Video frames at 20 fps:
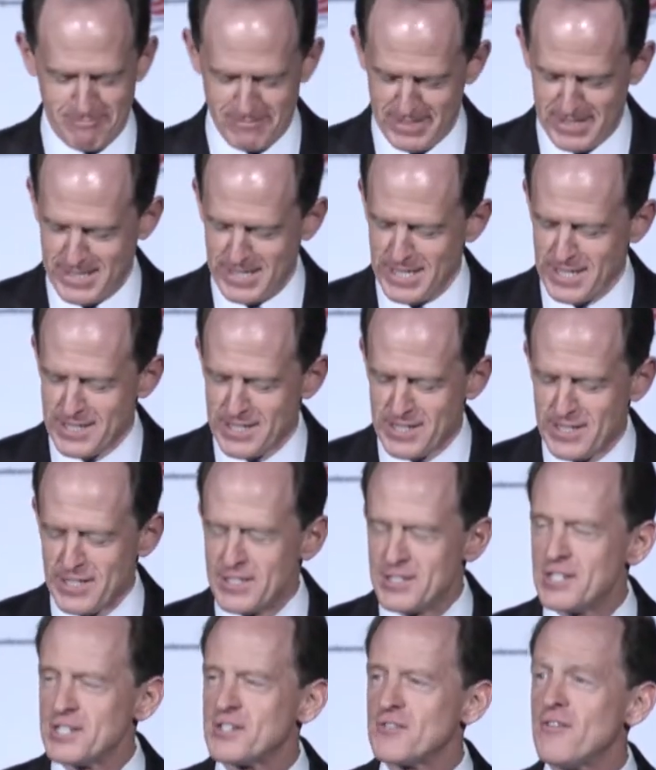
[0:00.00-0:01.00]

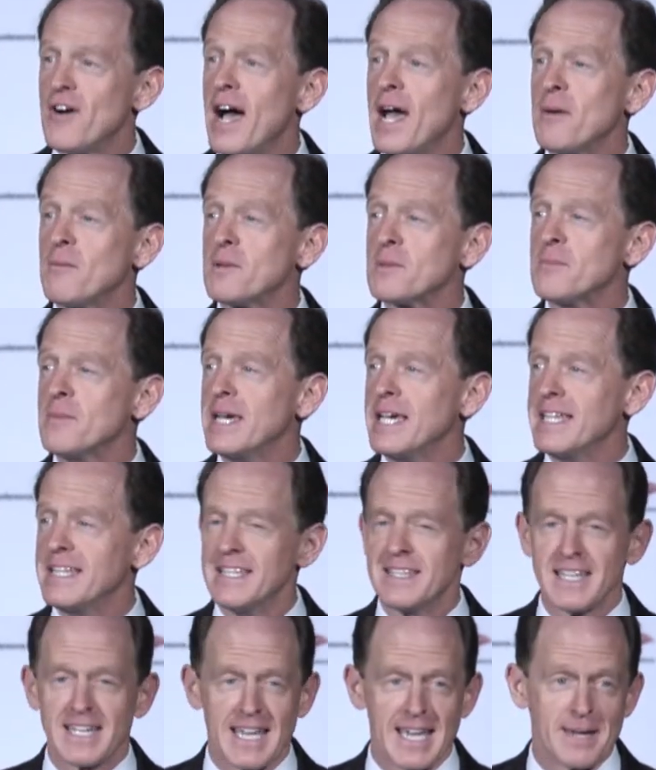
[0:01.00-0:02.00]
it's just fine with me
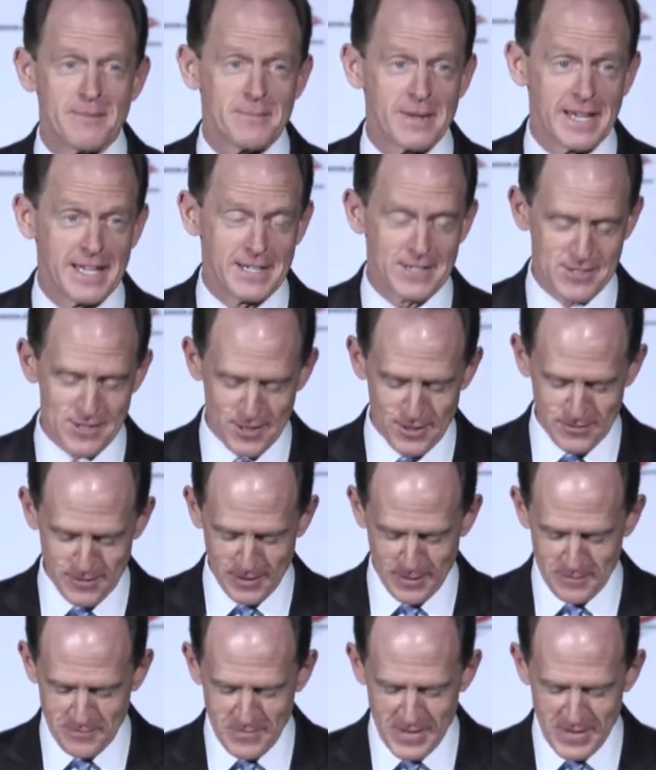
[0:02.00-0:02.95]
that the campaign is over.